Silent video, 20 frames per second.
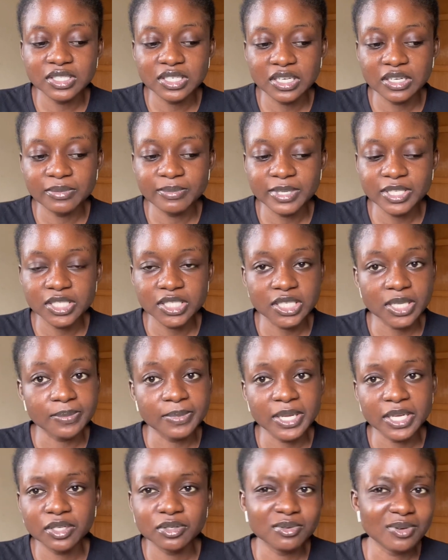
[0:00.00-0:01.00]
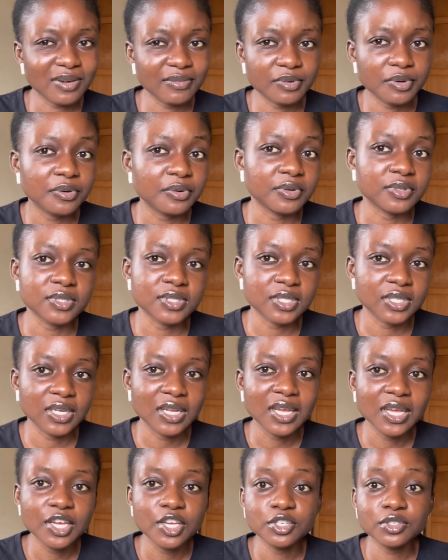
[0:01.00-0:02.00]
any message? I'm like, no, I've not gotten.
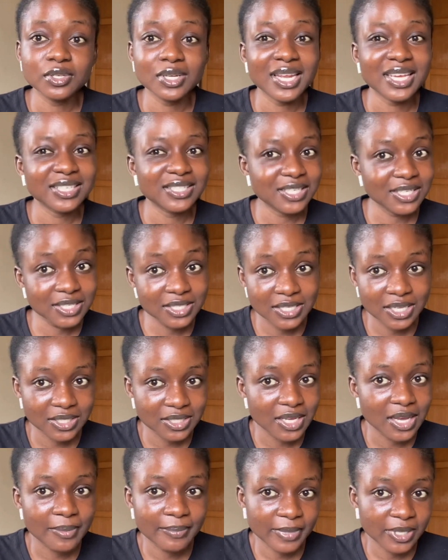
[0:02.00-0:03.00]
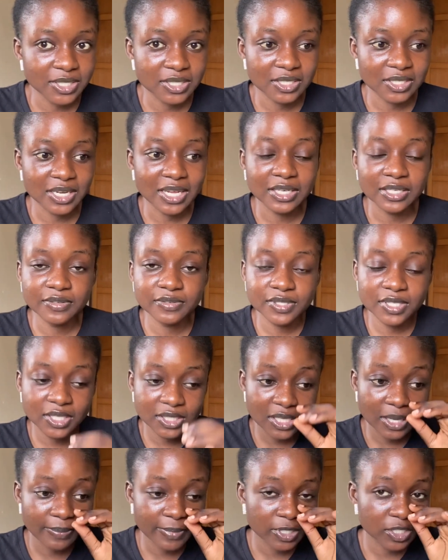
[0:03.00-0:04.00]
So like, they sent her message that they've sent
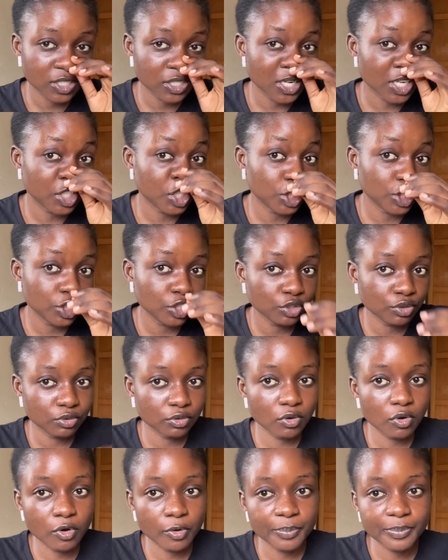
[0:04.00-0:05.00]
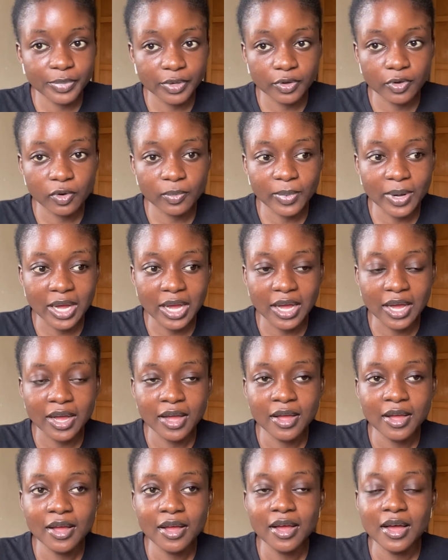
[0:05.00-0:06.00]
her message that she should come pick up her
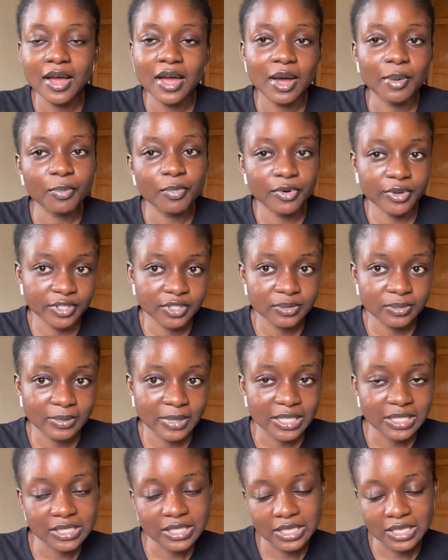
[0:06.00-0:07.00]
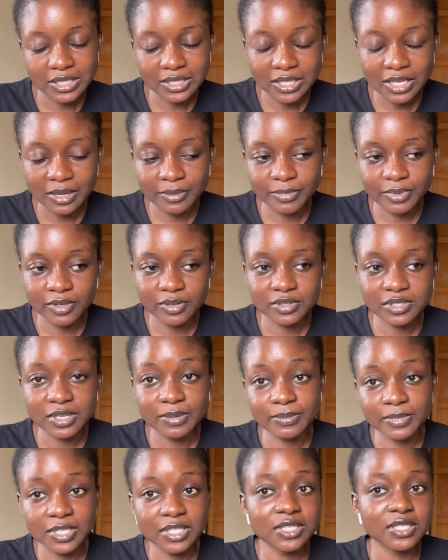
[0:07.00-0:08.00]
appointment letter because it
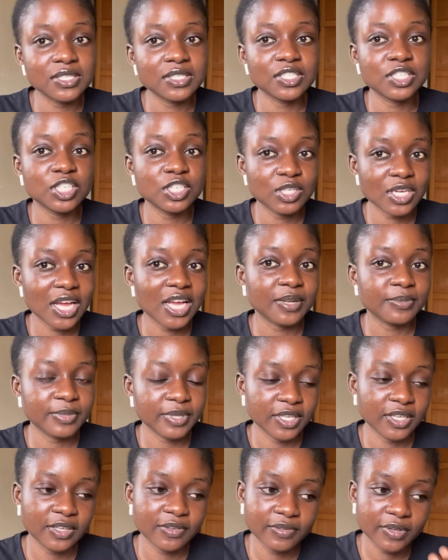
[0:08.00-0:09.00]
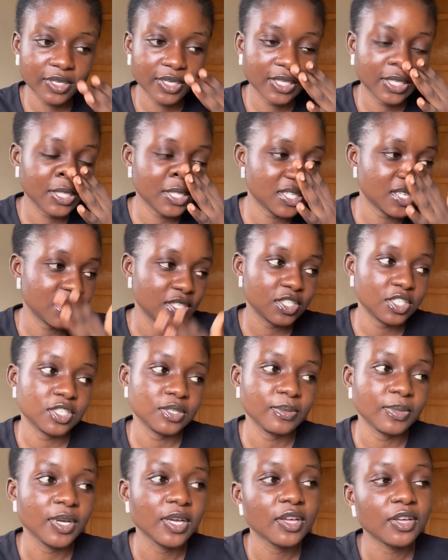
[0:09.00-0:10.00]
means she had been given internship.